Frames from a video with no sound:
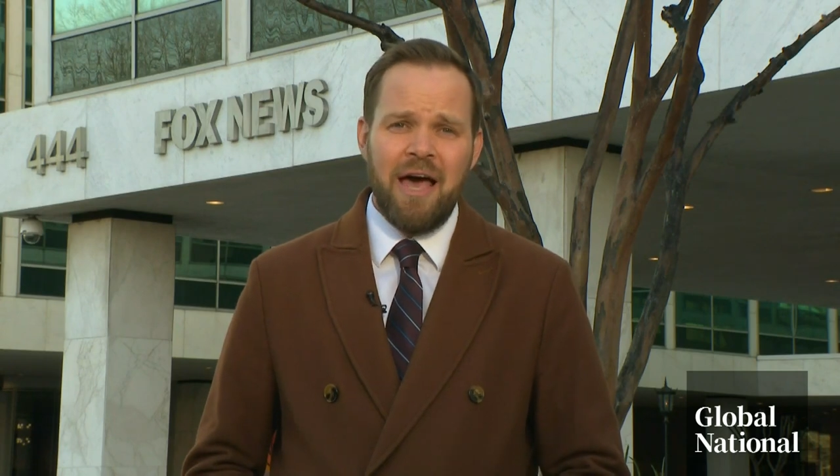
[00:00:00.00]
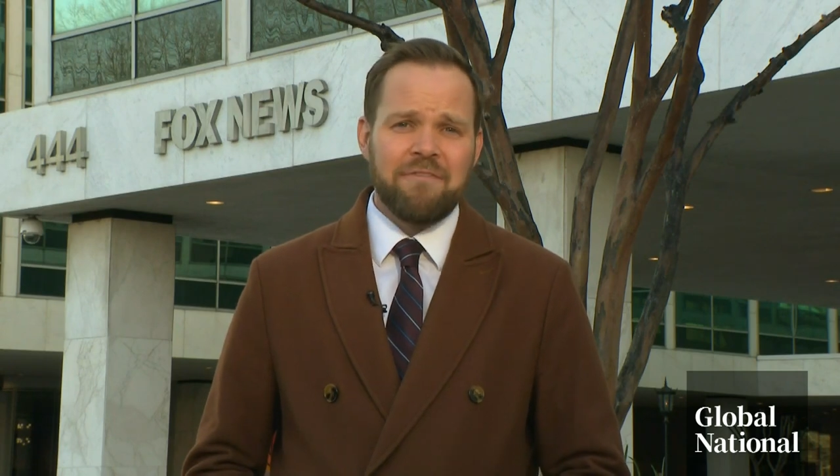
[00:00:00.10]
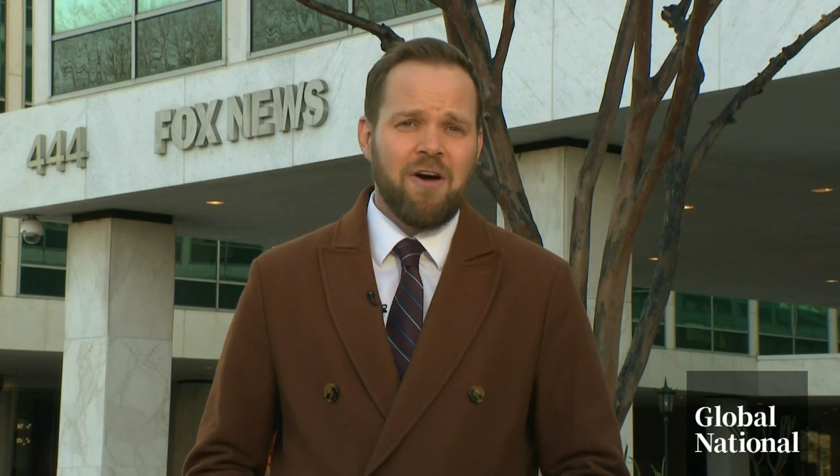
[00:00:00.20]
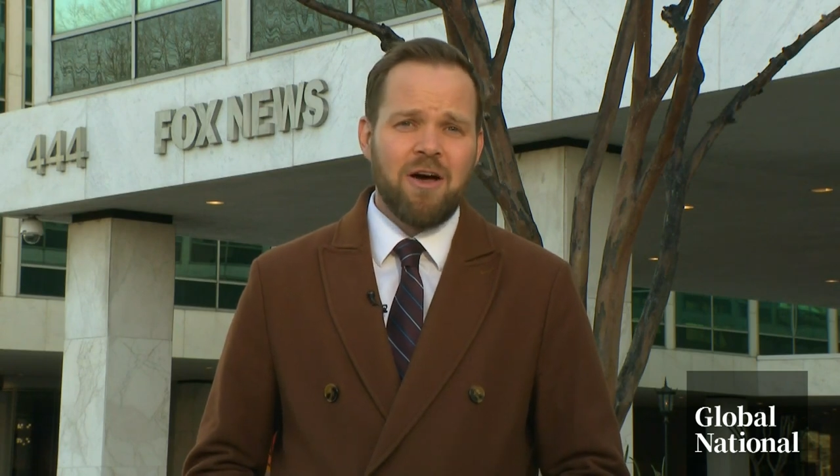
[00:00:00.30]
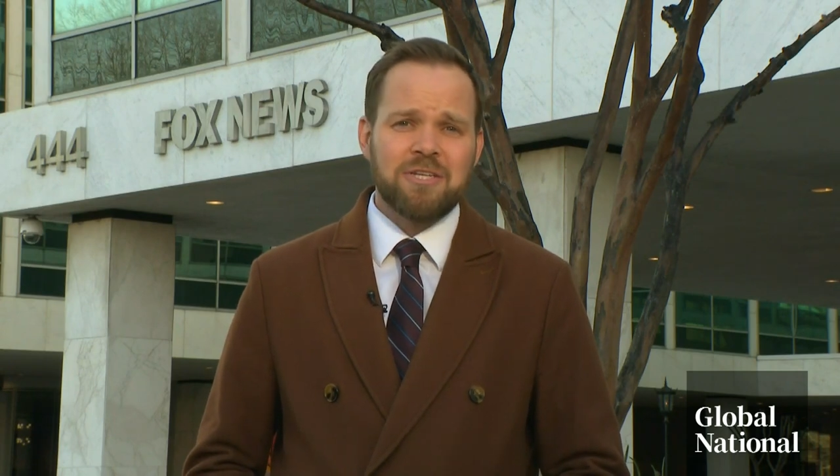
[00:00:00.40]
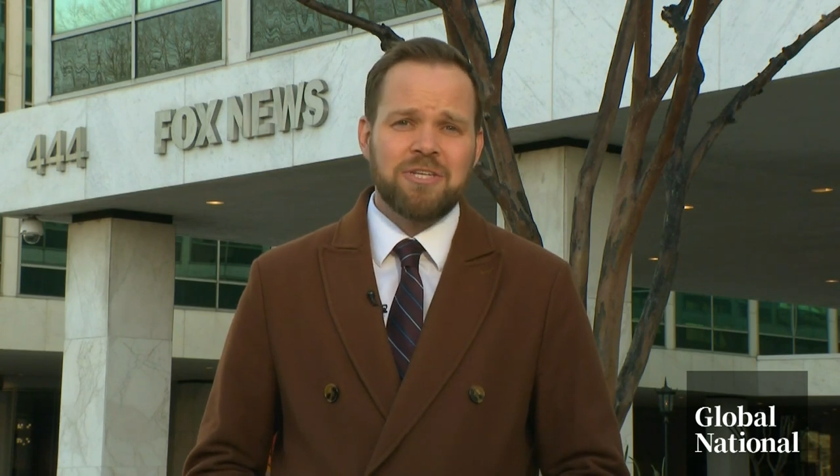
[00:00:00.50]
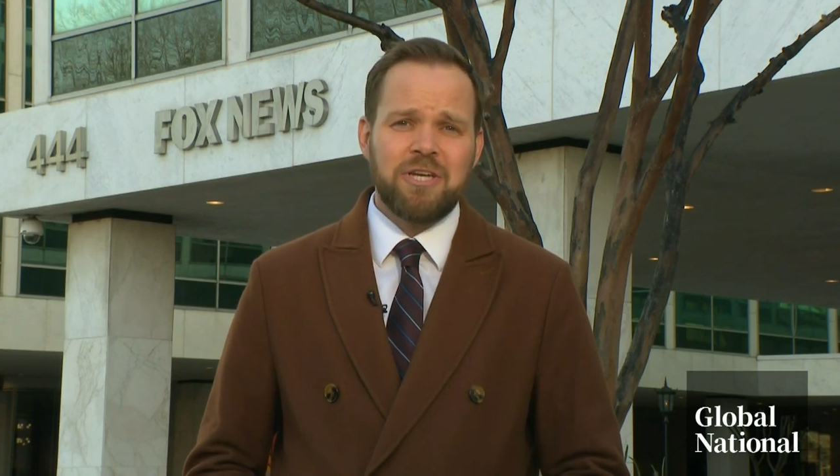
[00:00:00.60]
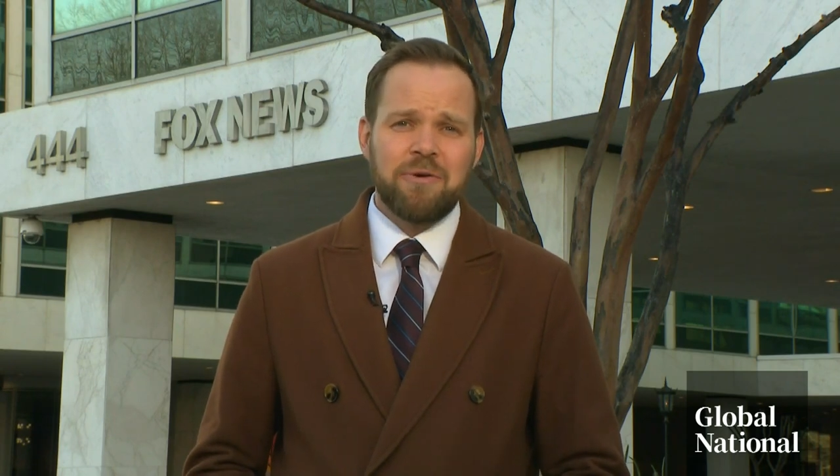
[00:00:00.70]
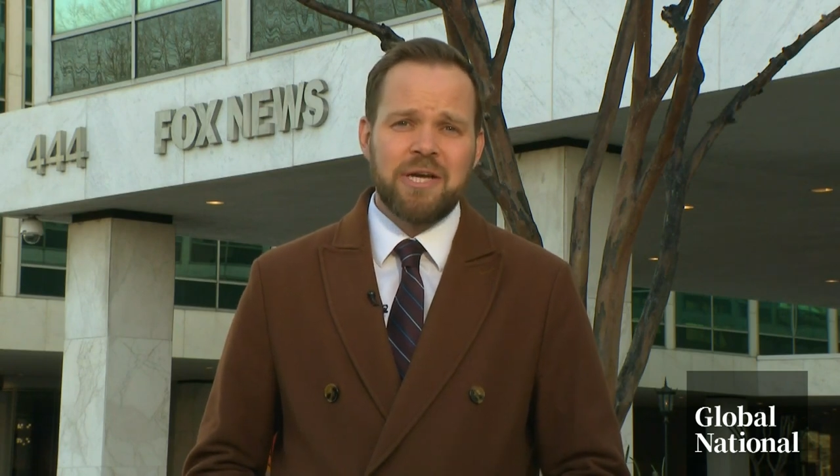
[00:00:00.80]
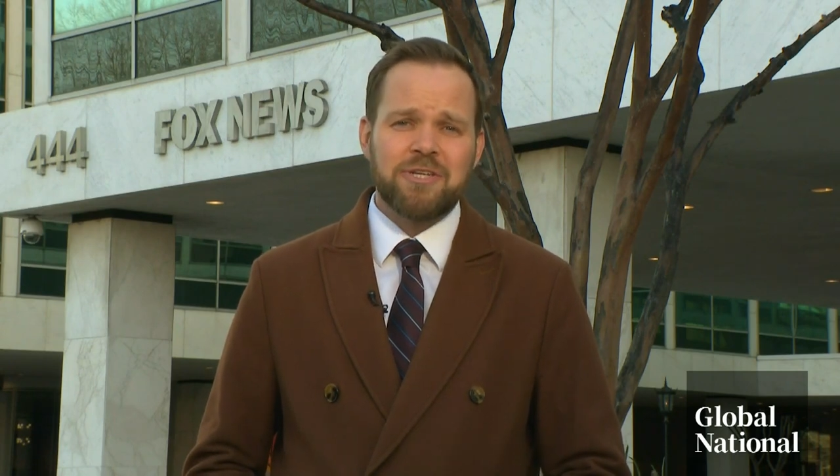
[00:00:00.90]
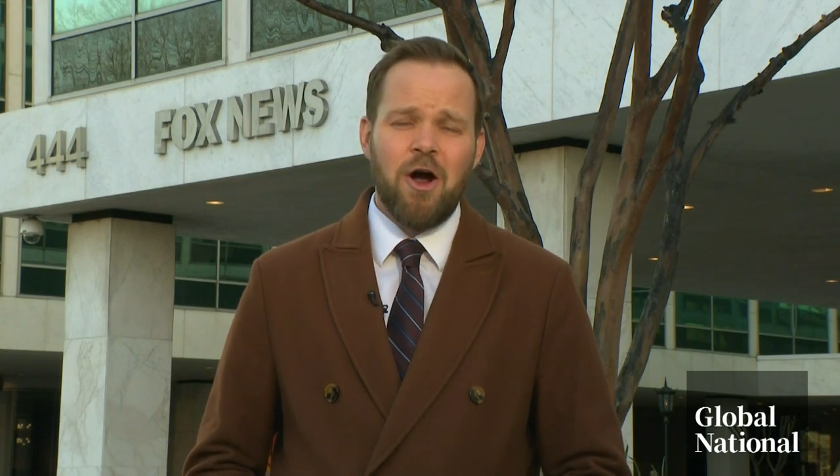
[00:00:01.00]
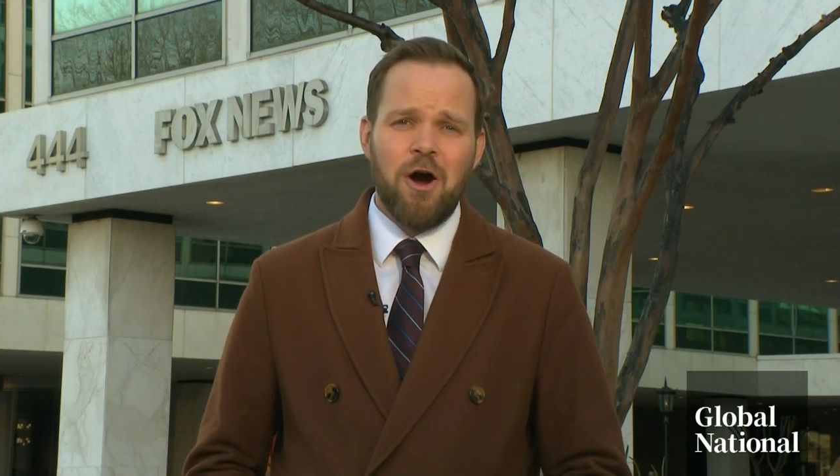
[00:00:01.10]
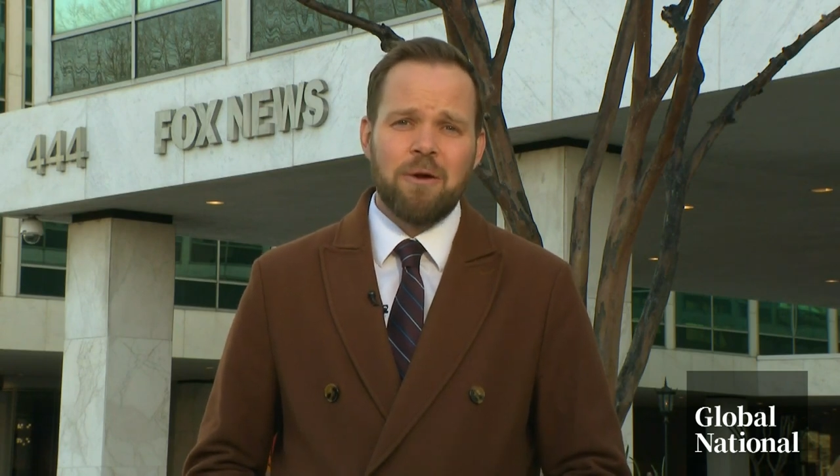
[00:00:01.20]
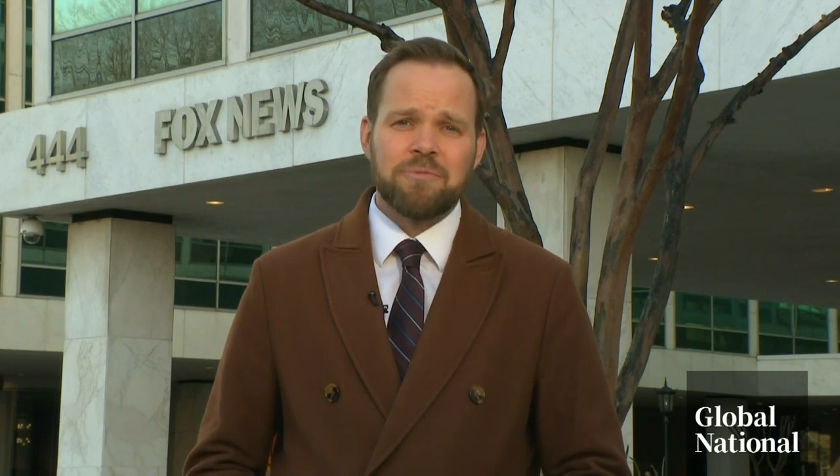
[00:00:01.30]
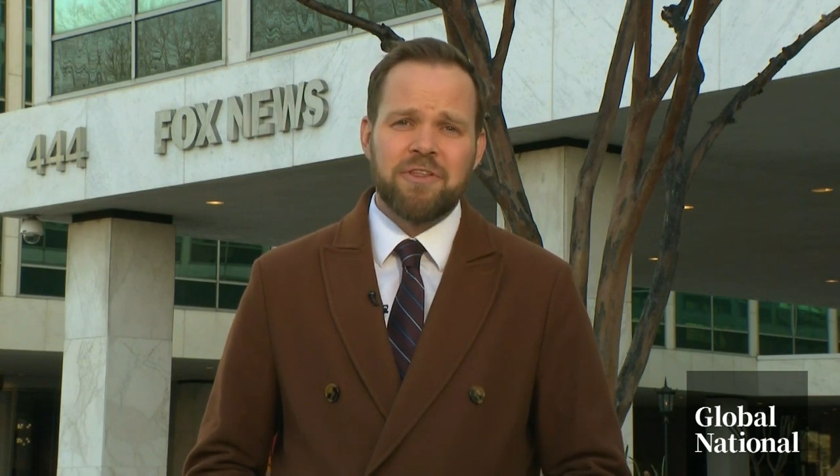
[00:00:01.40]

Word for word: have caused serious harm